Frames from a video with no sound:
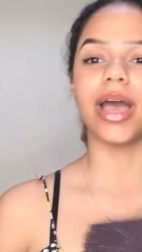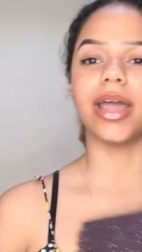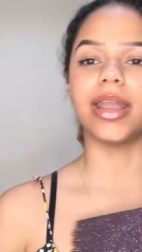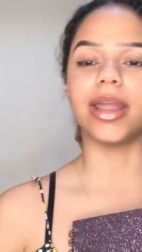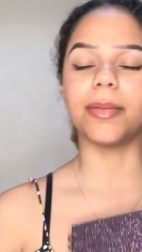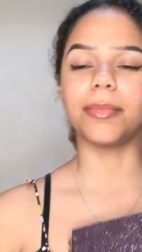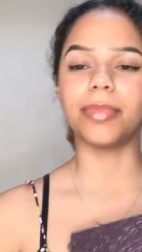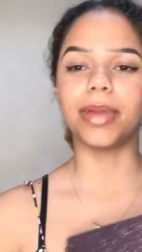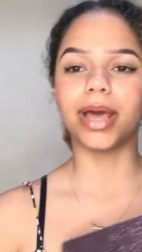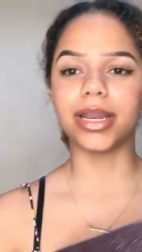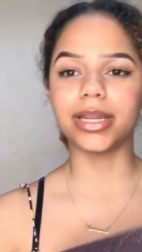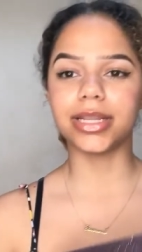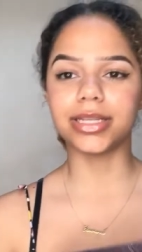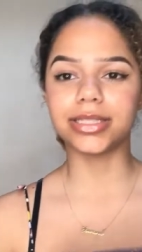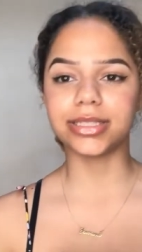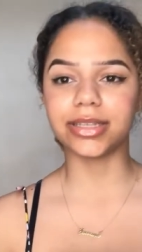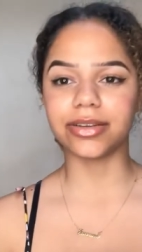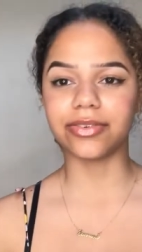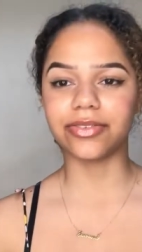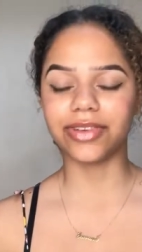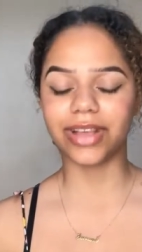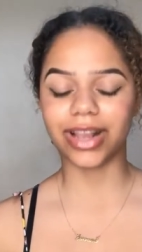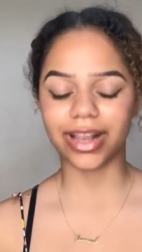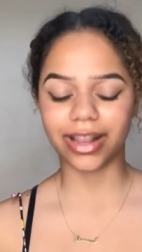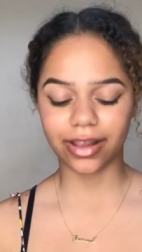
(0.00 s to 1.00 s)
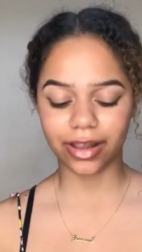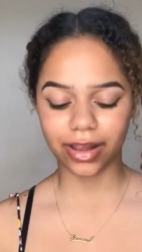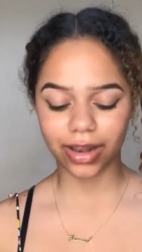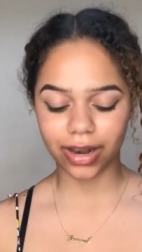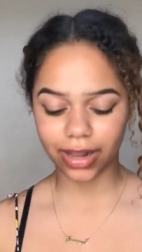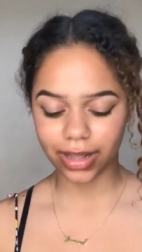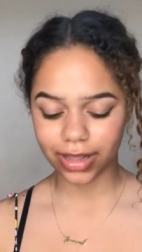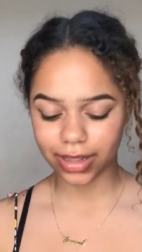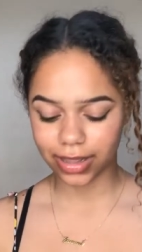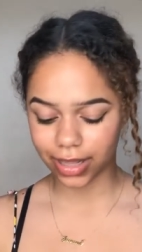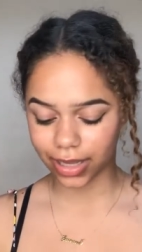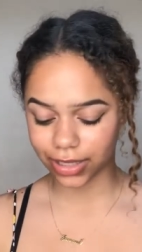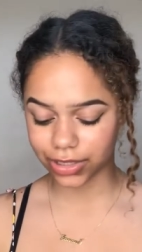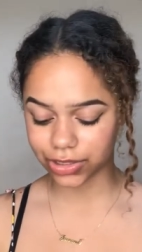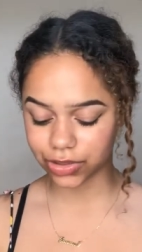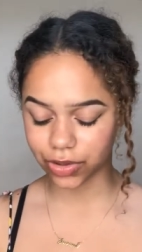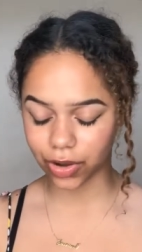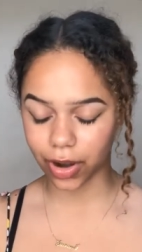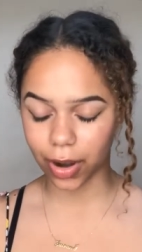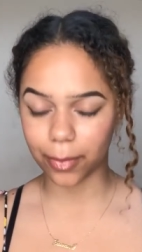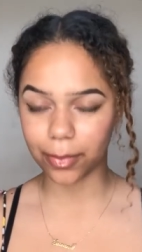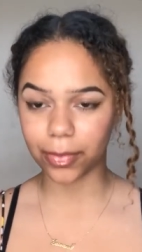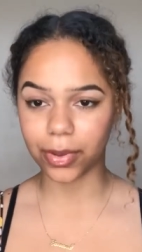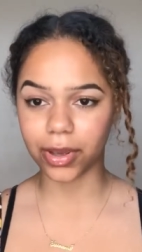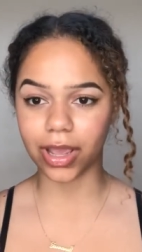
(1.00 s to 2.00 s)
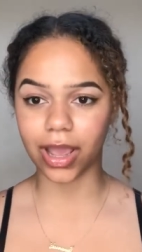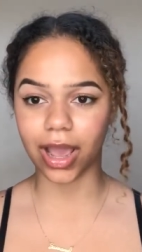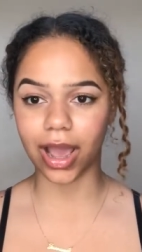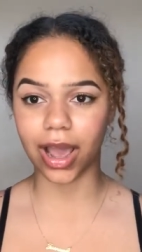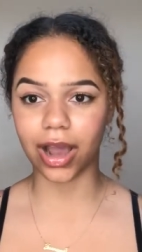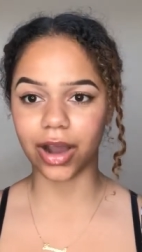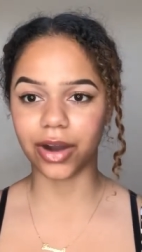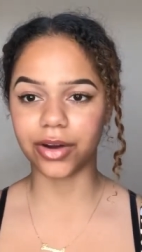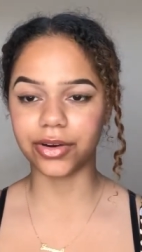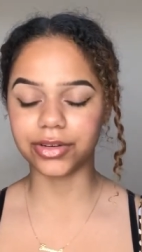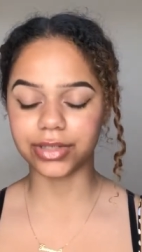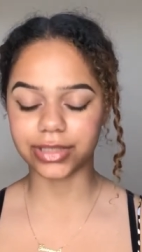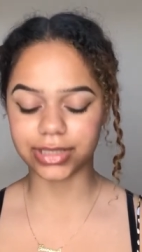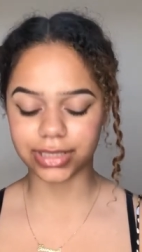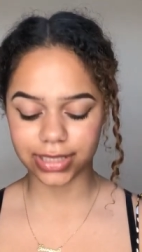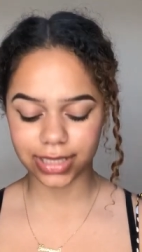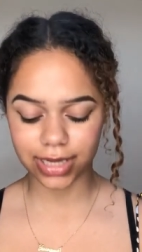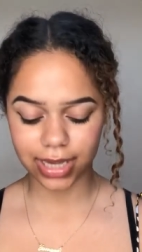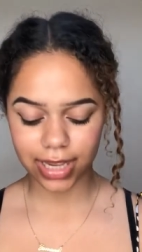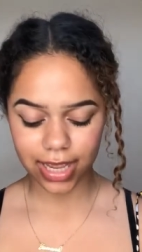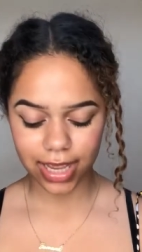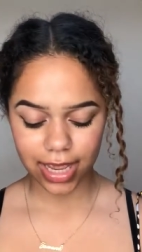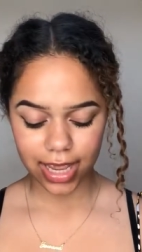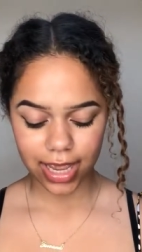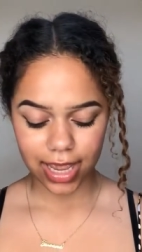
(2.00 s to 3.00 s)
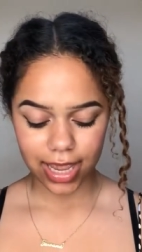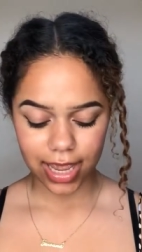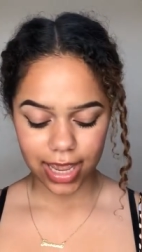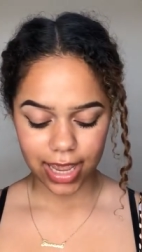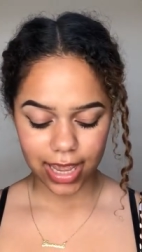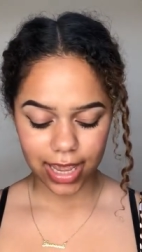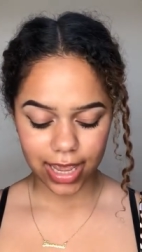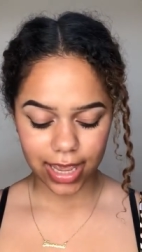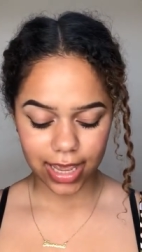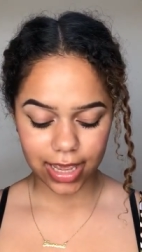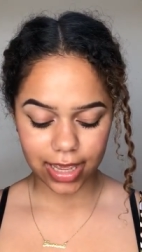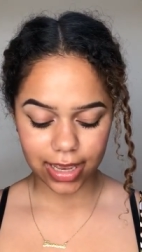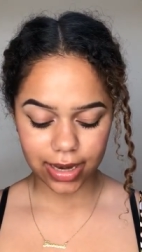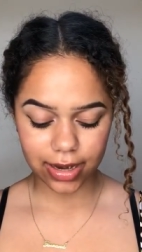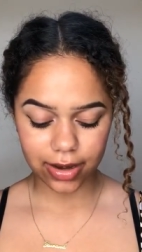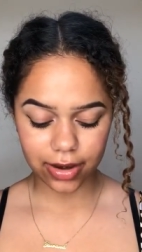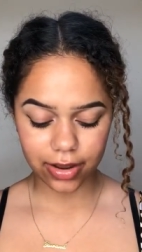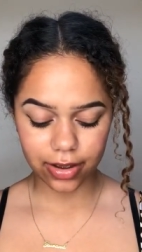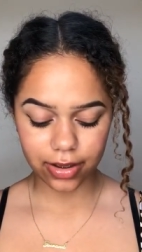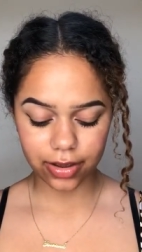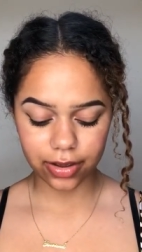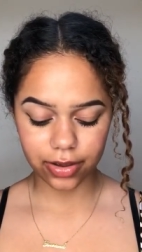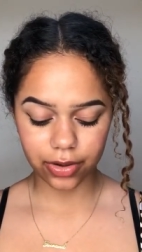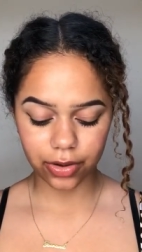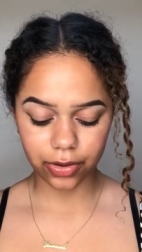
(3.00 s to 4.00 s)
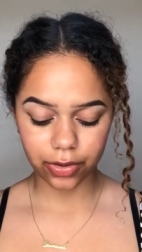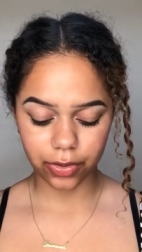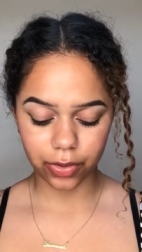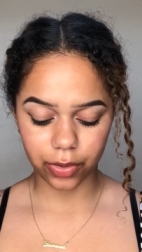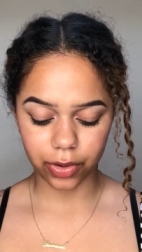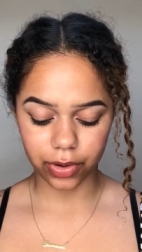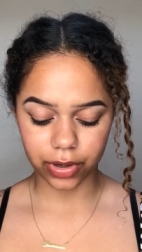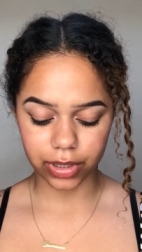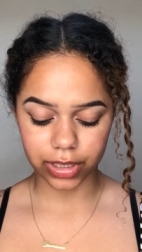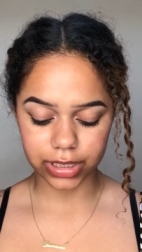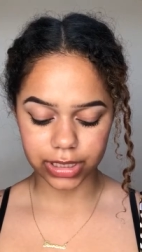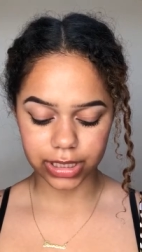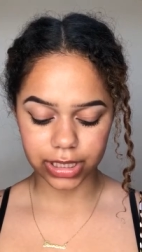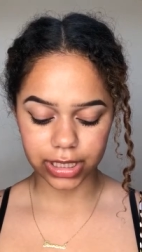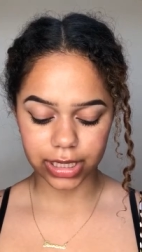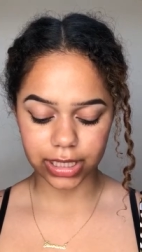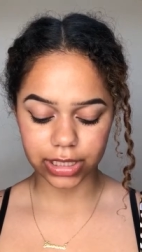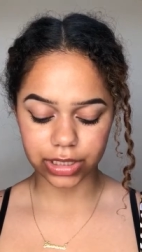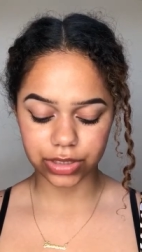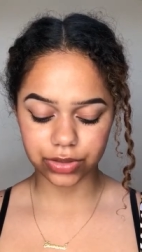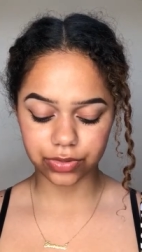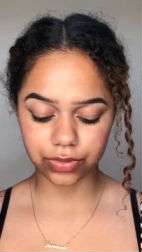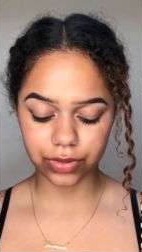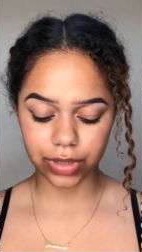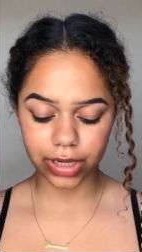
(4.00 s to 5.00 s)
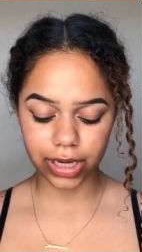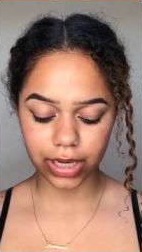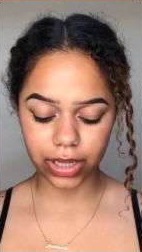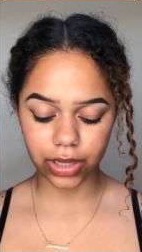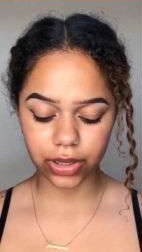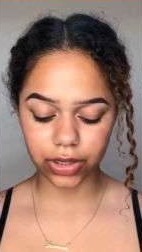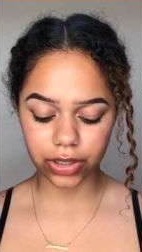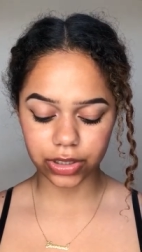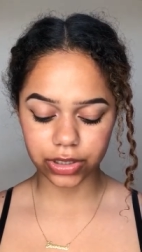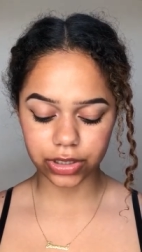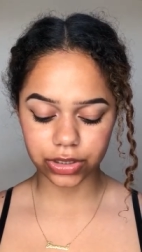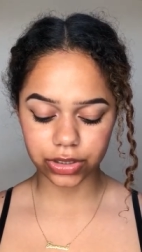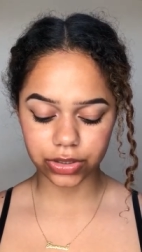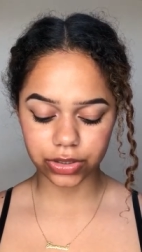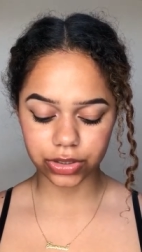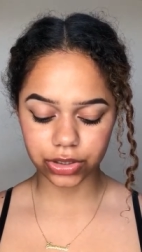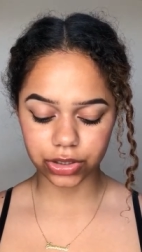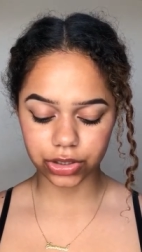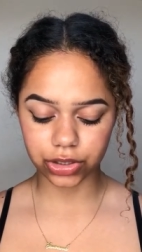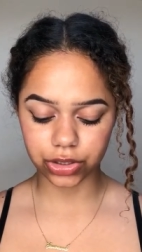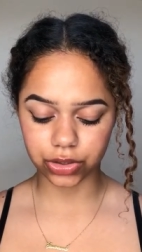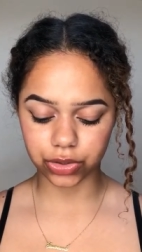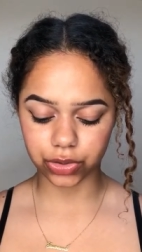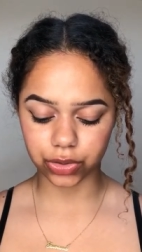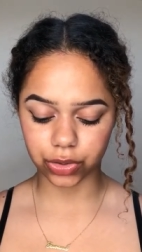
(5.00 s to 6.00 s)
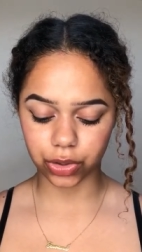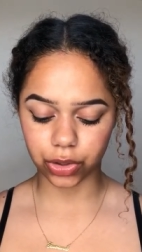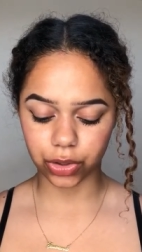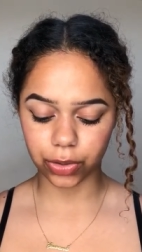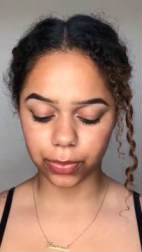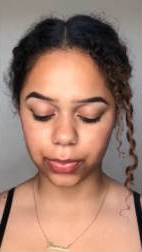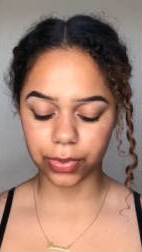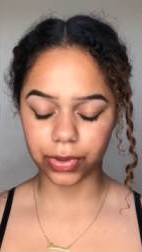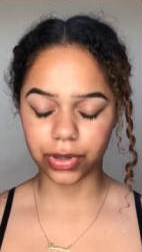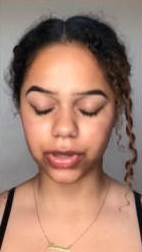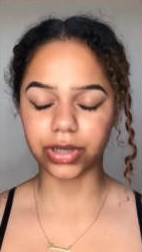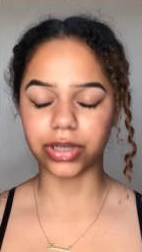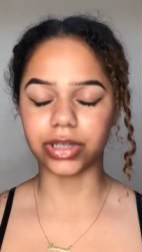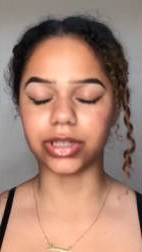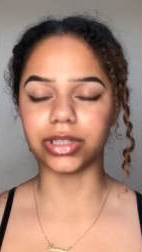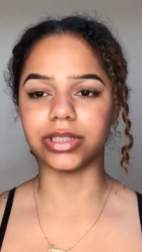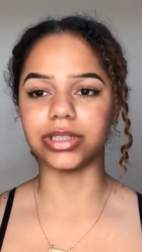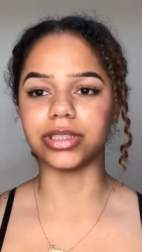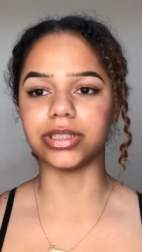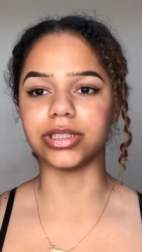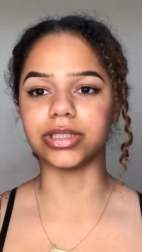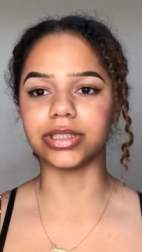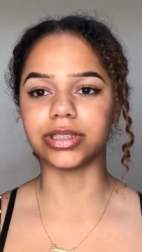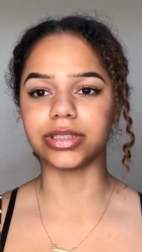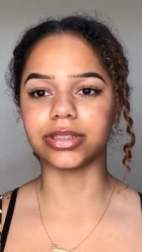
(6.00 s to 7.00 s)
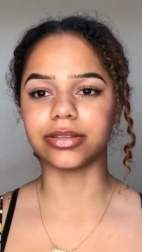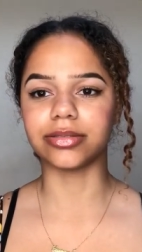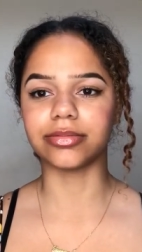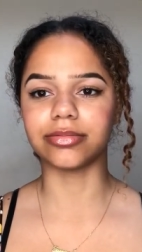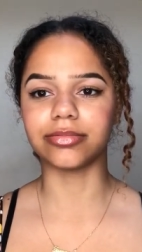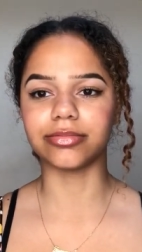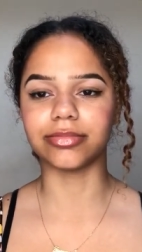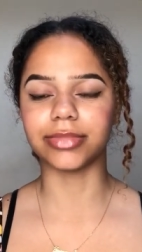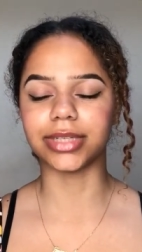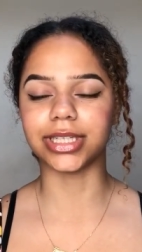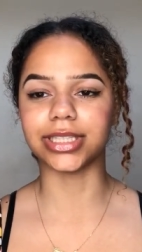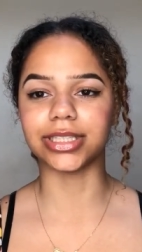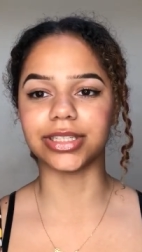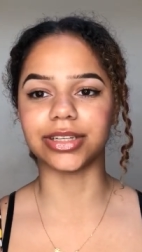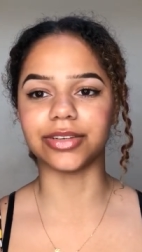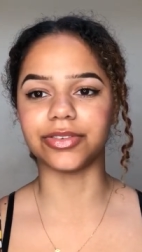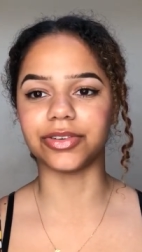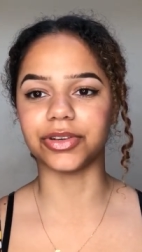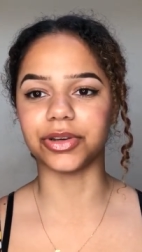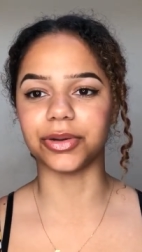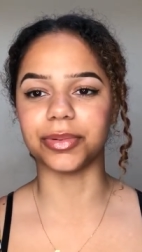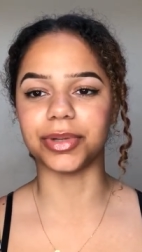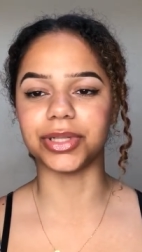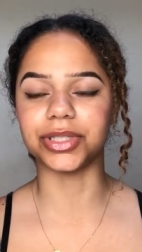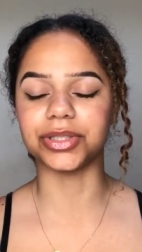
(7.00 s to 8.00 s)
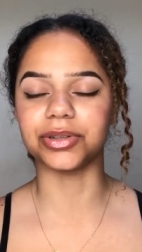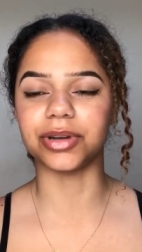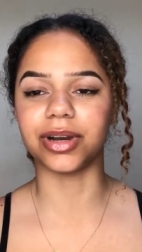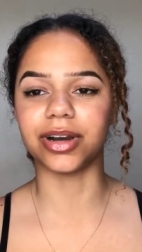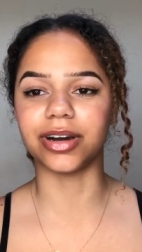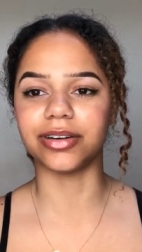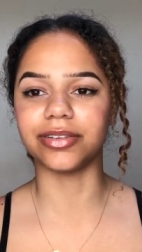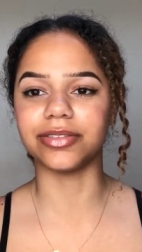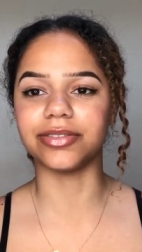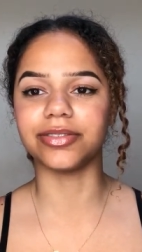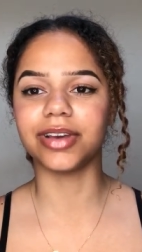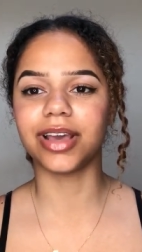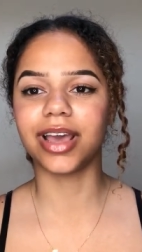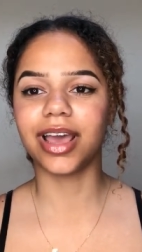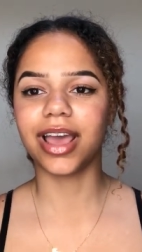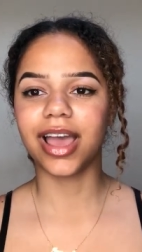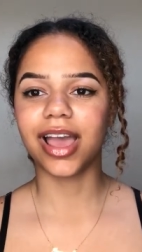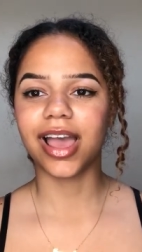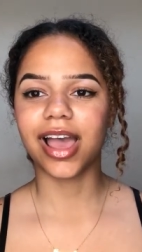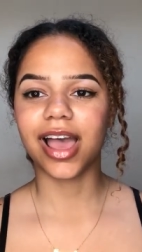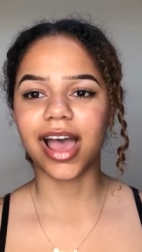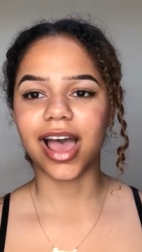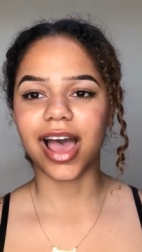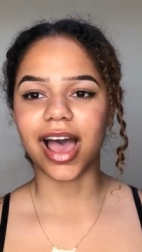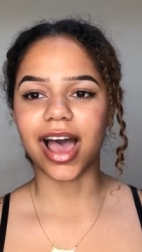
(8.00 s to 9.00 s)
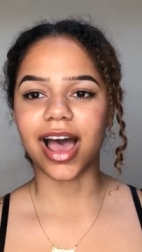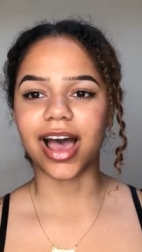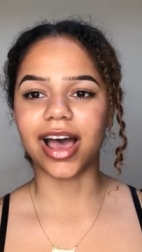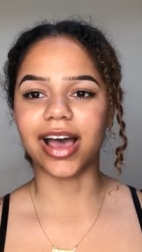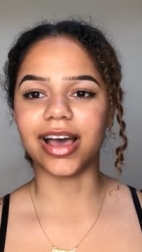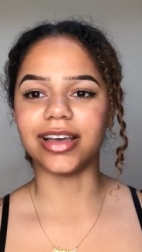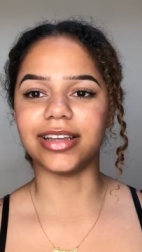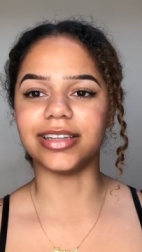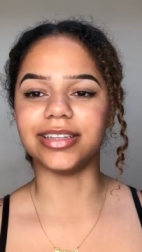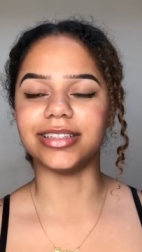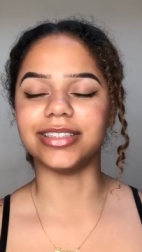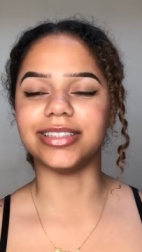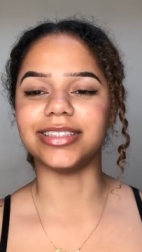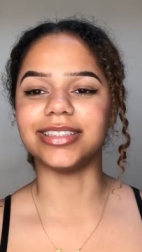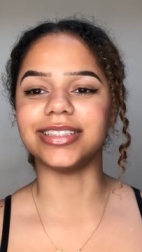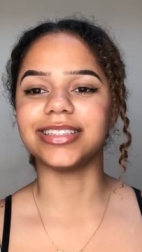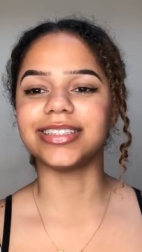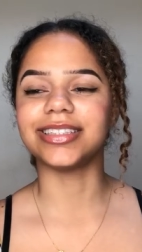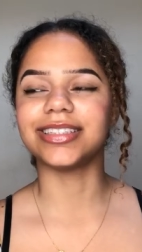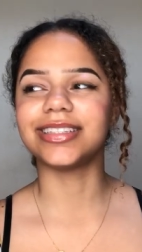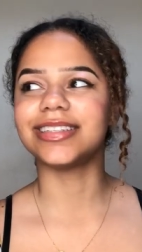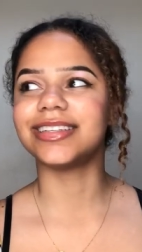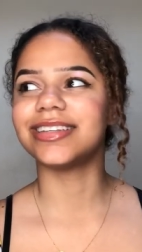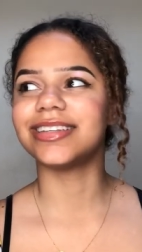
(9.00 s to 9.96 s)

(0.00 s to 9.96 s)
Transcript: and I'm planning to fill that scrapbook out in quarantine. It's really good to draw because it's good for your mental health and